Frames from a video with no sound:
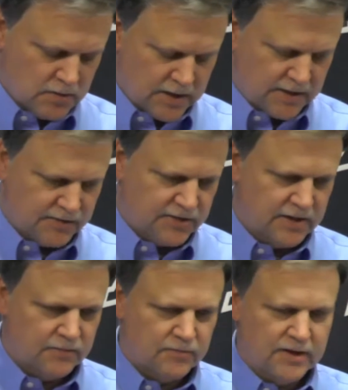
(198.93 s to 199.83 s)
Like I
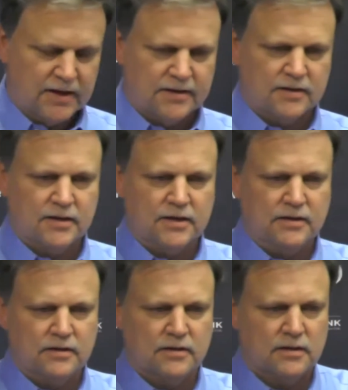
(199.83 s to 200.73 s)
said, when we had the
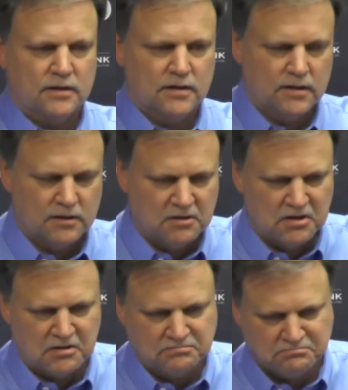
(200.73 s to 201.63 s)
lead and
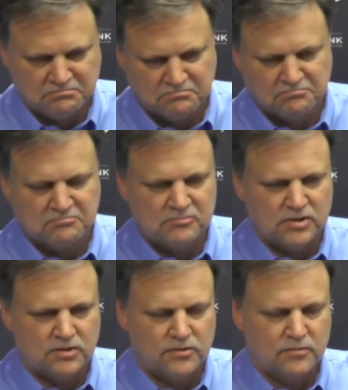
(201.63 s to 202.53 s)
a
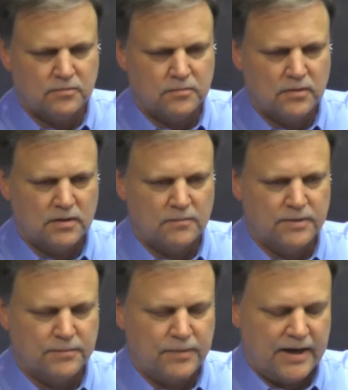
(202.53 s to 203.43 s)
little
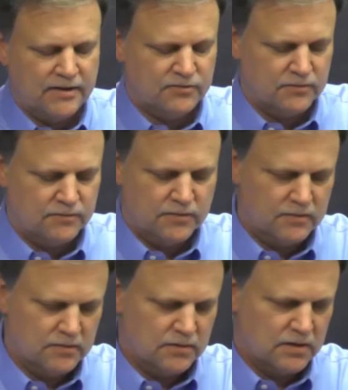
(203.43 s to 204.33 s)
bit passive,
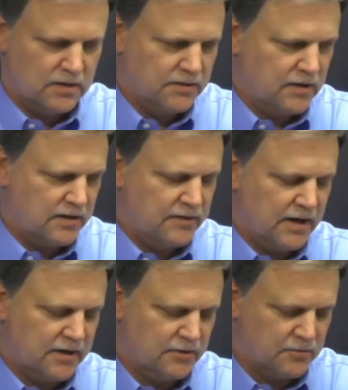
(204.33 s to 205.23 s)
not
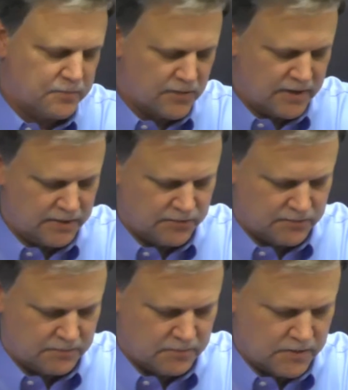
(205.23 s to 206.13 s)
attacking their
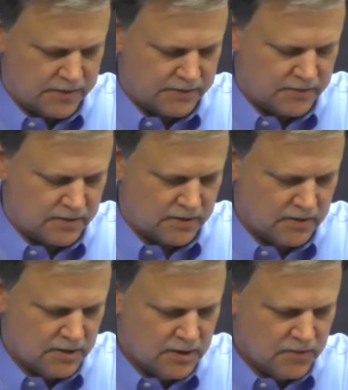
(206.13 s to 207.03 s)
press. But
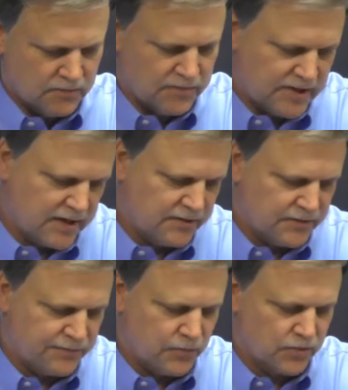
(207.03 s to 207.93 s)
when we cut it
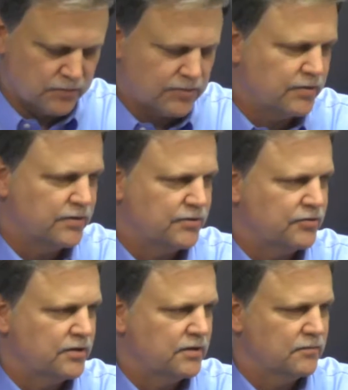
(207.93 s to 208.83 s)
to four, it was good to
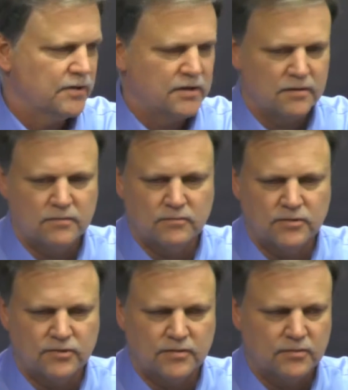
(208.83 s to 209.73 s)
see that
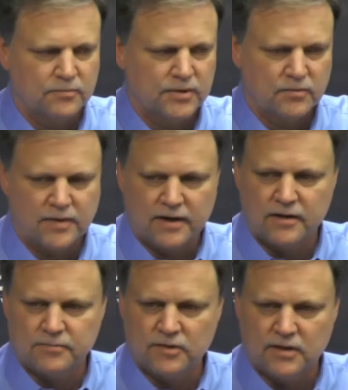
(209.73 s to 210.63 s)
we was able to build it
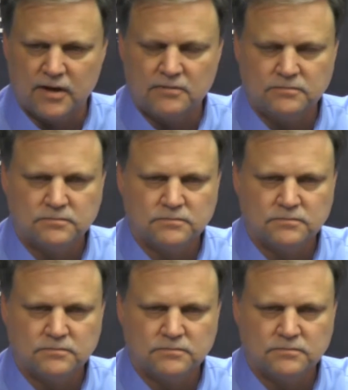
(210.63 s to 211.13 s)
back up to nine.